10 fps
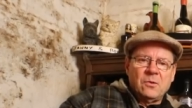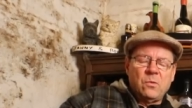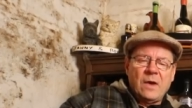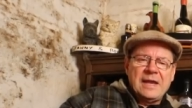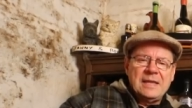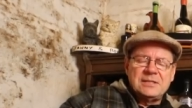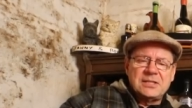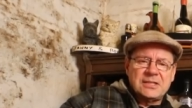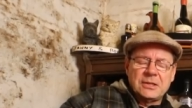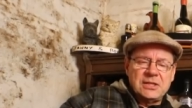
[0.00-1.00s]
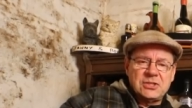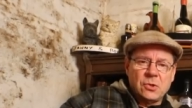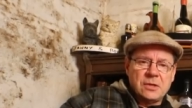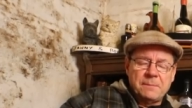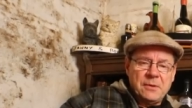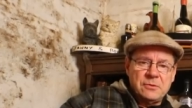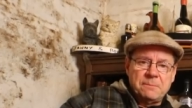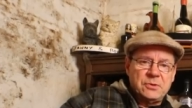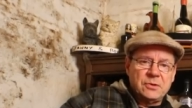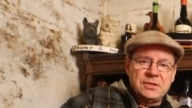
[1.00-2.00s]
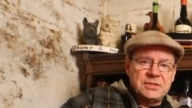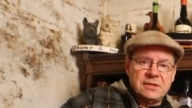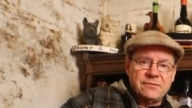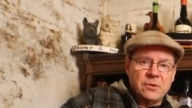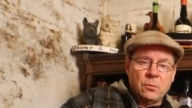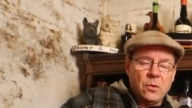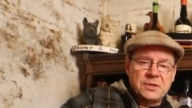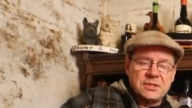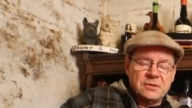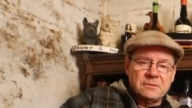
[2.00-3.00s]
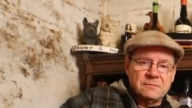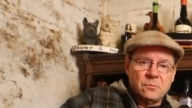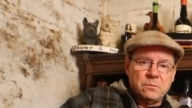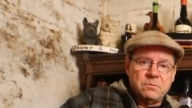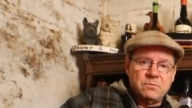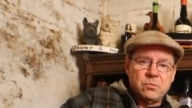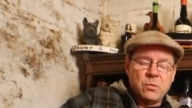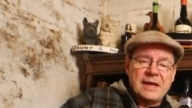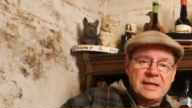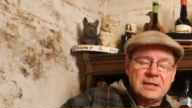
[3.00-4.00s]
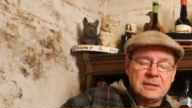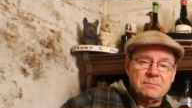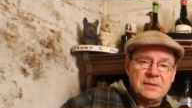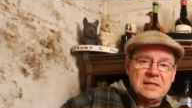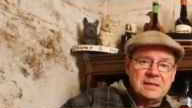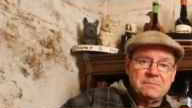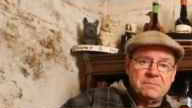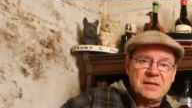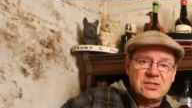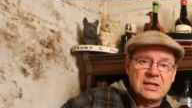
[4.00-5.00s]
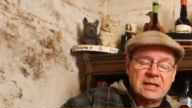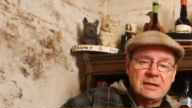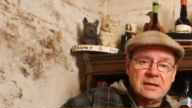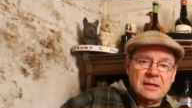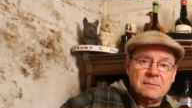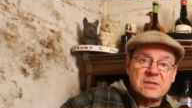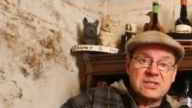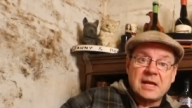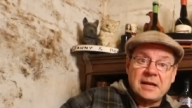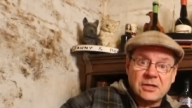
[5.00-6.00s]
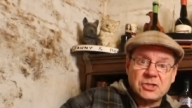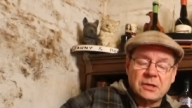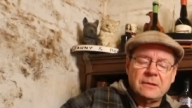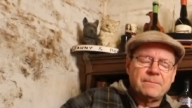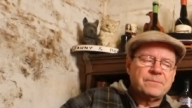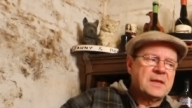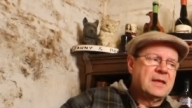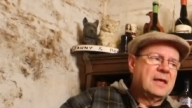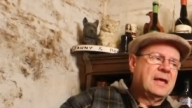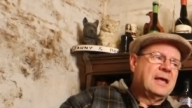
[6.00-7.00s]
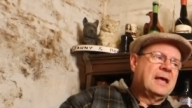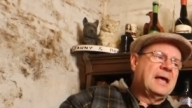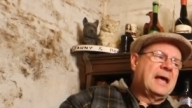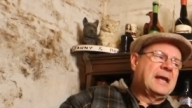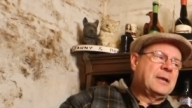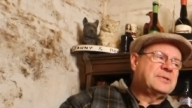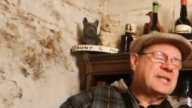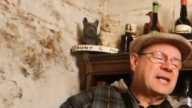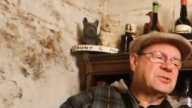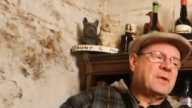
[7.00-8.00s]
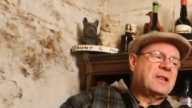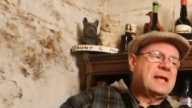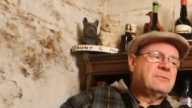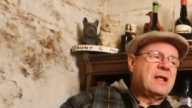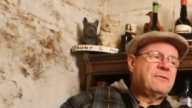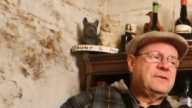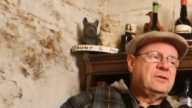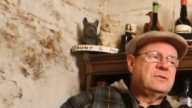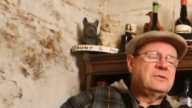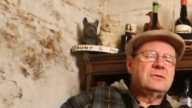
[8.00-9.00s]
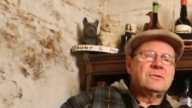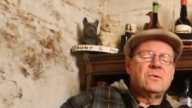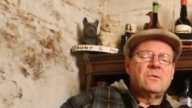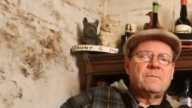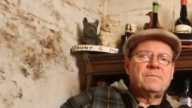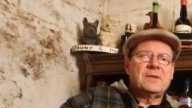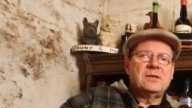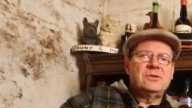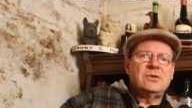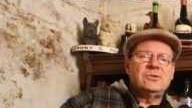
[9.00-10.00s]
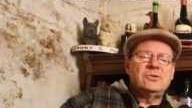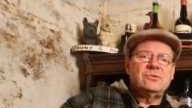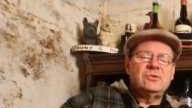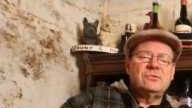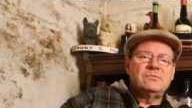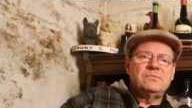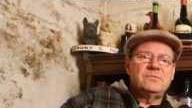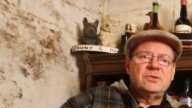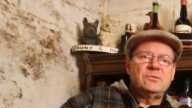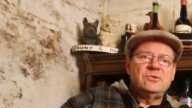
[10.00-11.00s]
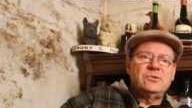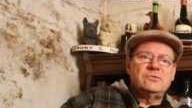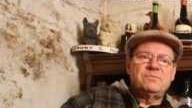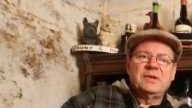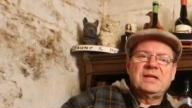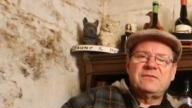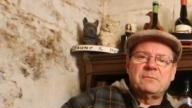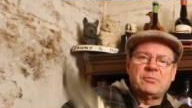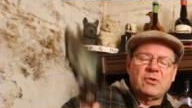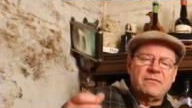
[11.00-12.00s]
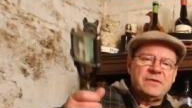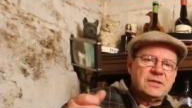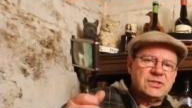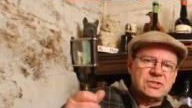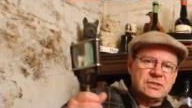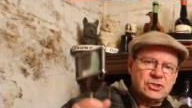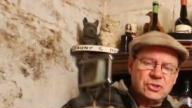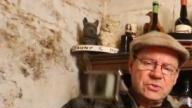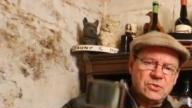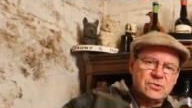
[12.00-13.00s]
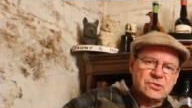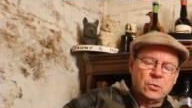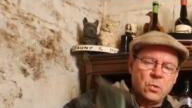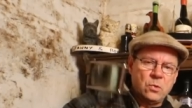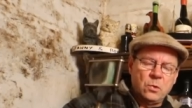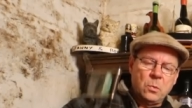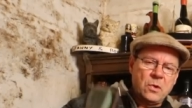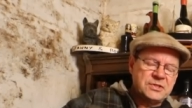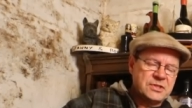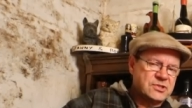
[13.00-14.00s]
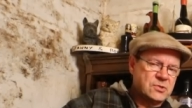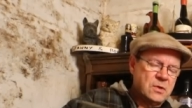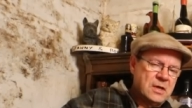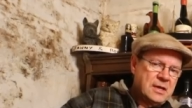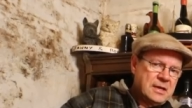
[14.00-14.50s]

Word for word: why distilleries talk about the purity of their water and why it can be basically misdirectional. And I was asked, well, hey, Ralfy, you, you know, you, you, you, you believe in provenance and they should use local water. So,